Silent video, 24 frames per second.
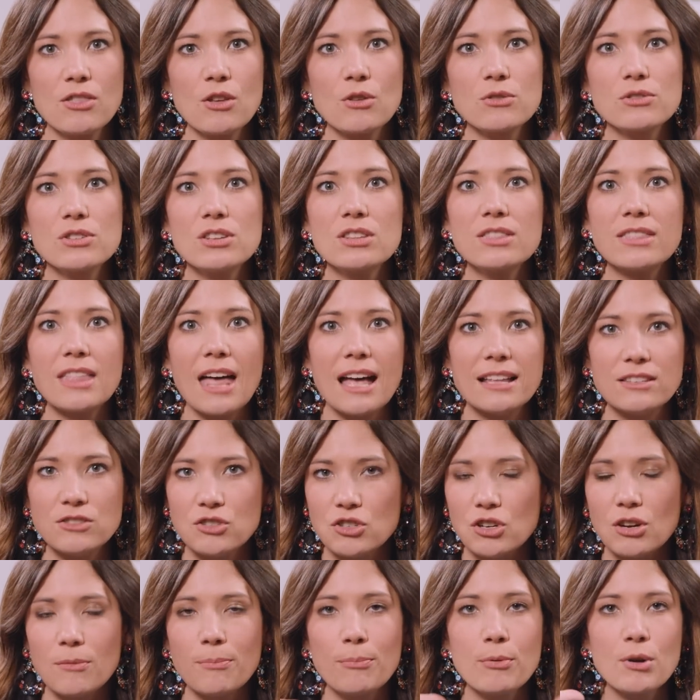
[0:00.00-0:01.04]

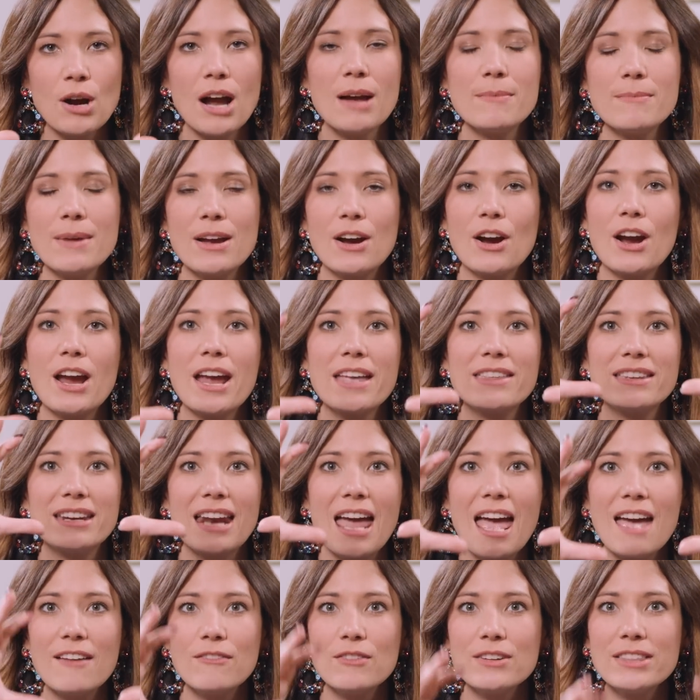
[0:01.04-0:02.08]
That's your primary, and then
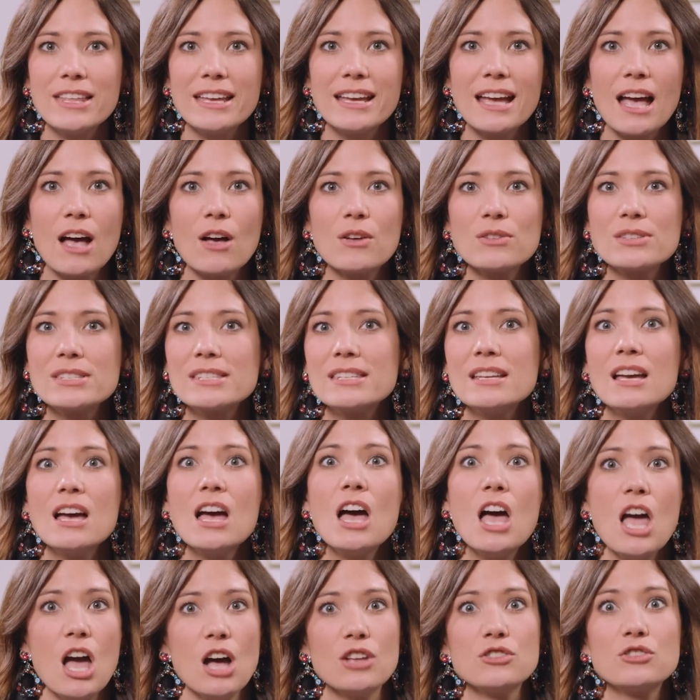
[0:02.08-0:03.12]
everything else
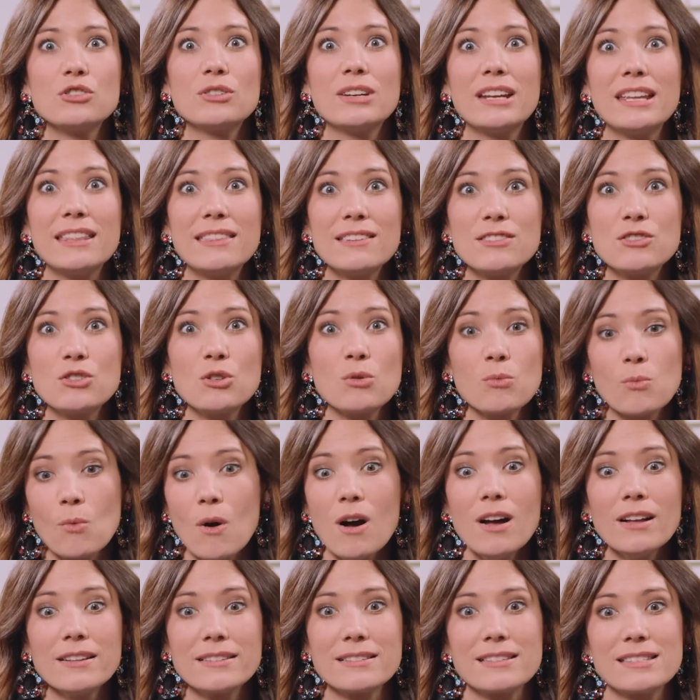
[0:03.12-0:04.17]
underneath is your
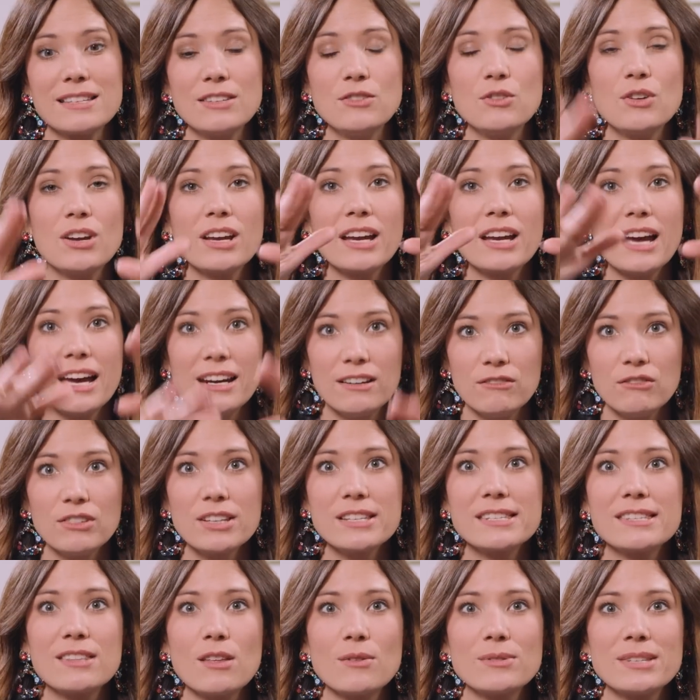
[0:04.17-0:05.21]
wants, and you can kind of
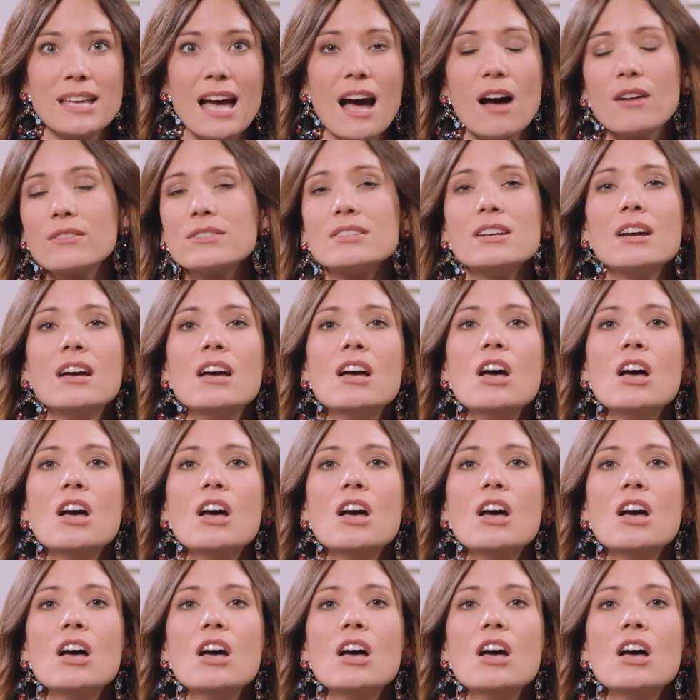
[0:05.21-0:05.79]
list those out.